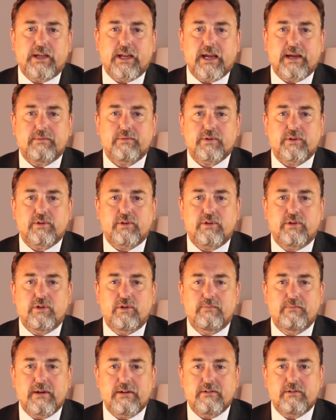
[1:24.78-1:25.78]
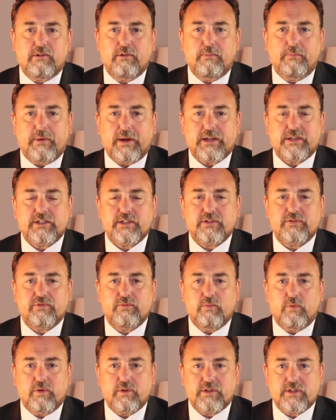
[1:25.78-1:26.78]
named on a numerical basis
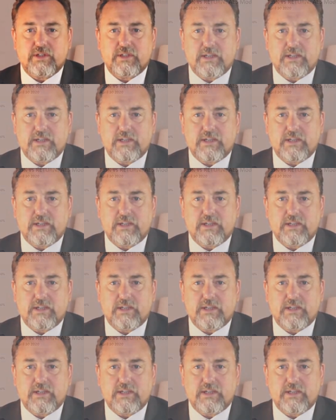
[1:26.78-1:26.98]
from 1 to